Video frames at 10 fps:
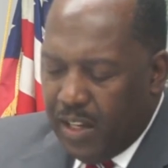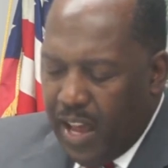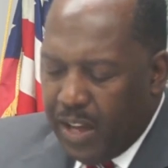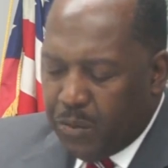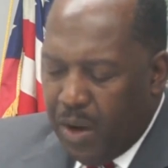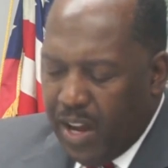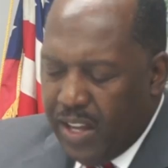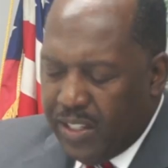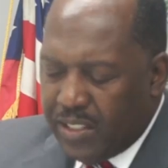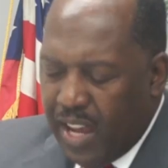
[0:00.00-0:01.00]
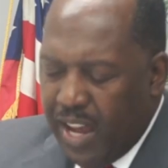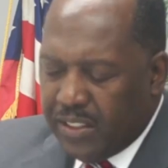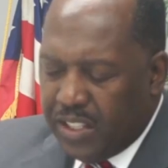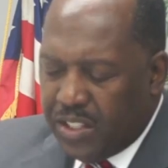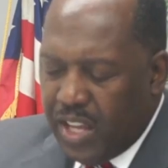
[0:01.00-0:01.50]
"Likewise,
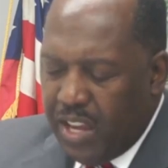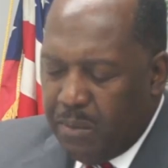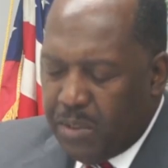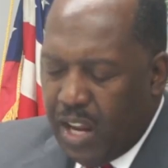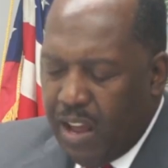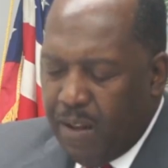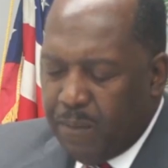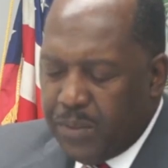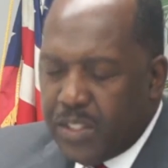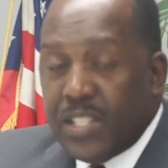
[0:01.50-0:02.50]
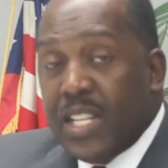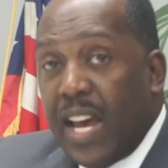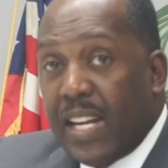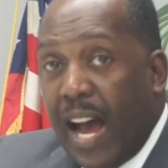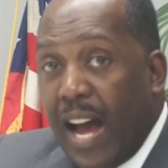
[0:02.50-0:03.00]
at the same time,
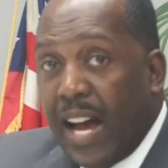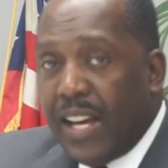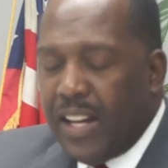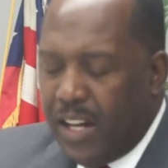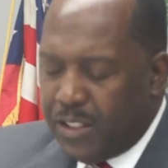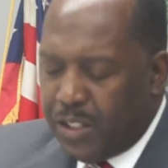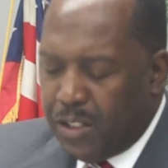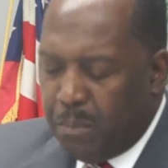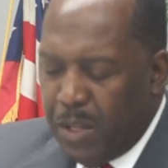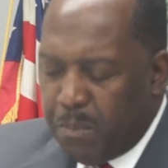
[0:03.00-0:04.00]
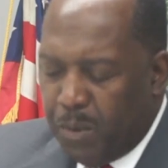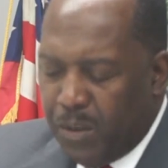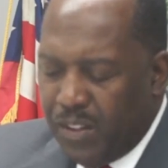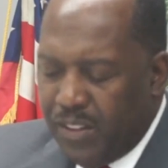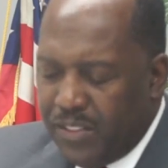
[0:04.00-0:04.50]
said I unto the
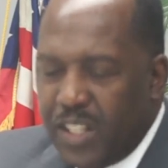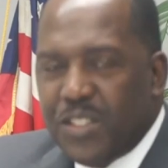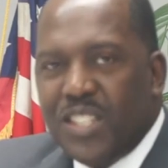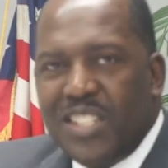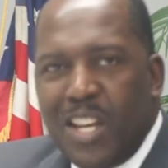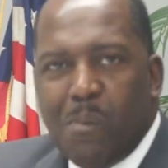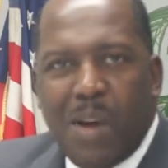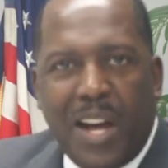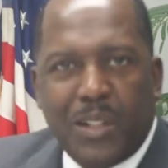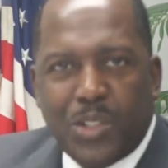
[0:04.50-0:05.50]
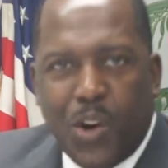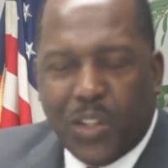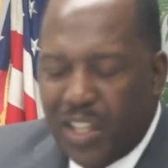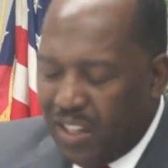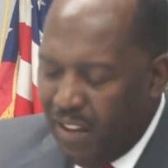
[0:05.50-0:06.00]
people." This is Nehemiah
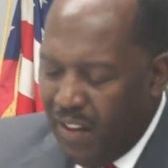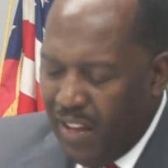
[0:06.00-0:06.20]
talking.